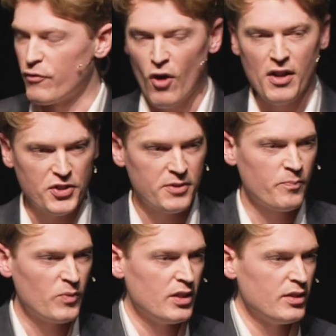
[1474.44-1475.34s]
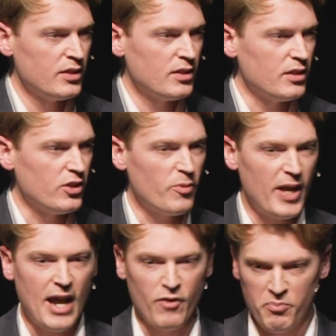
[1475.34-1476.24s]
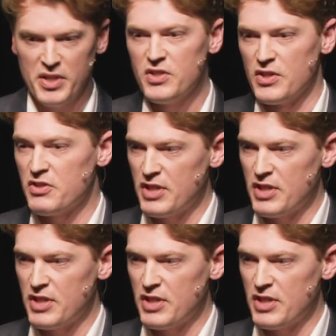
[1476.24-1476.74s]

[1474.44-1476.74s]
of a front. You may have a business